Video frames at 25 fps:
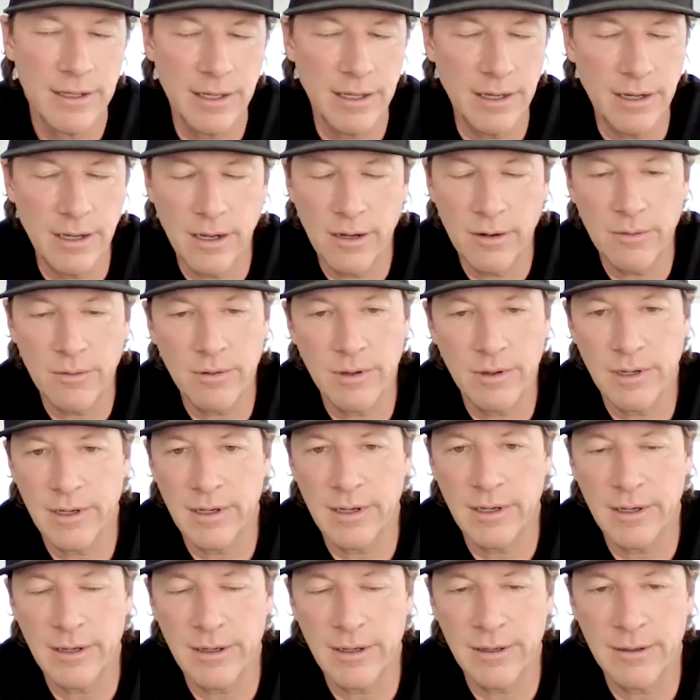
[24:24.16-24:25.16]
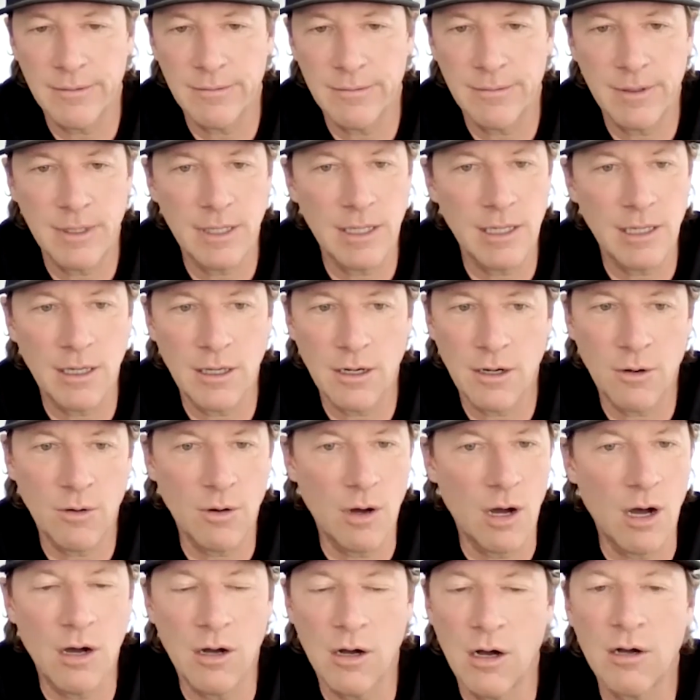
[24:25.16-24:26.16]
you know, uh, you know,
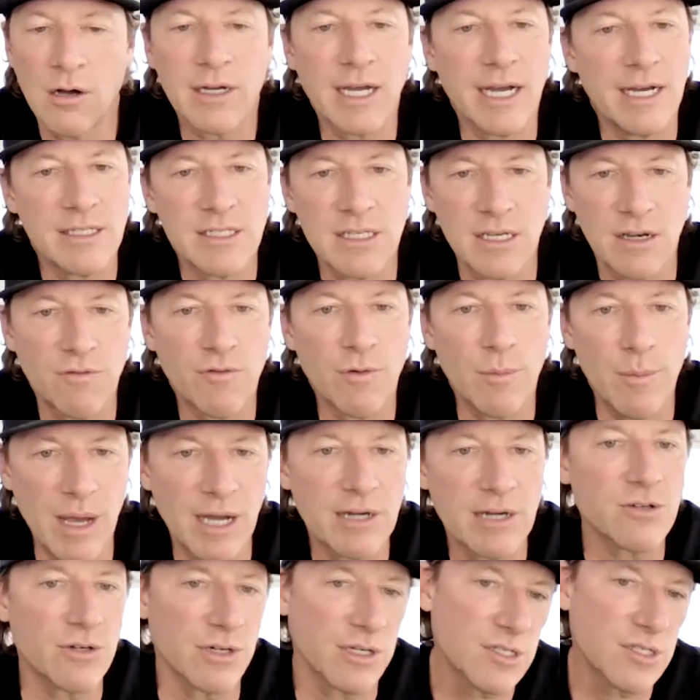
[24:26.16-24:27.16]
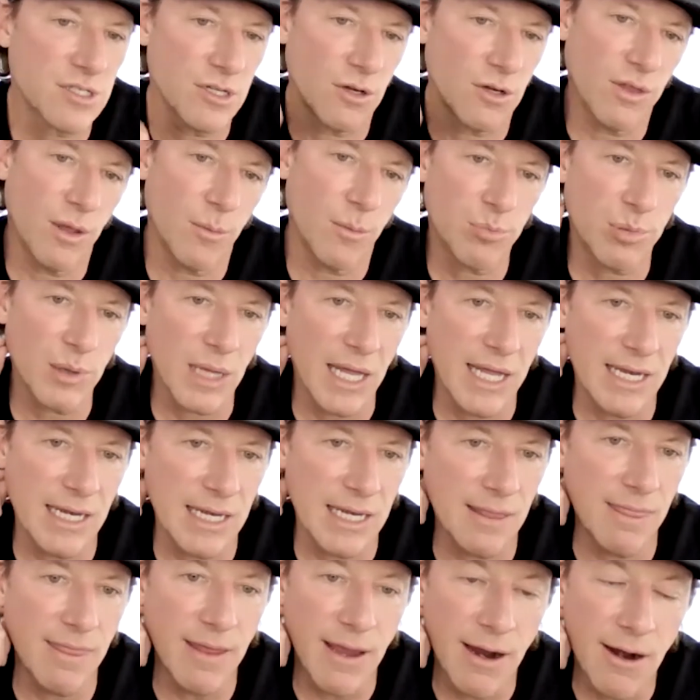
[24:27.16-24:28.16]
all, all kinds of different metrics so that blend
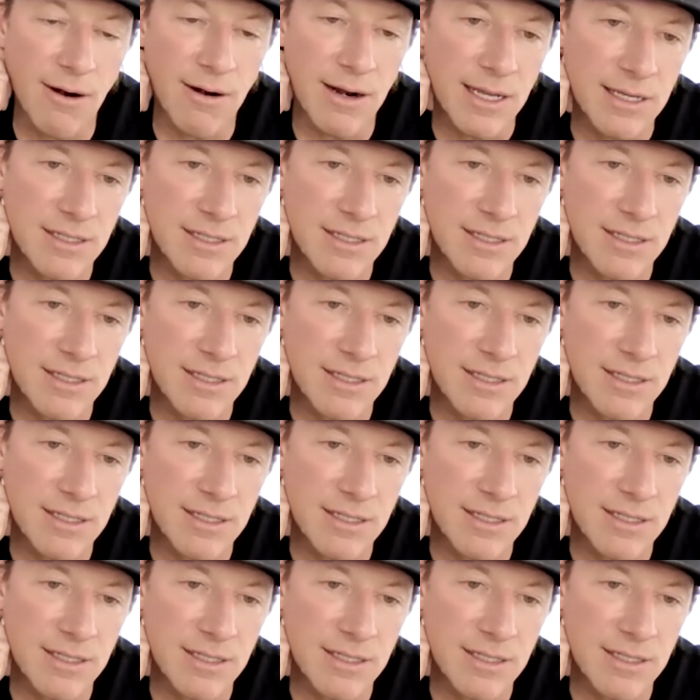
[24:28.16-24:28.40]
in there.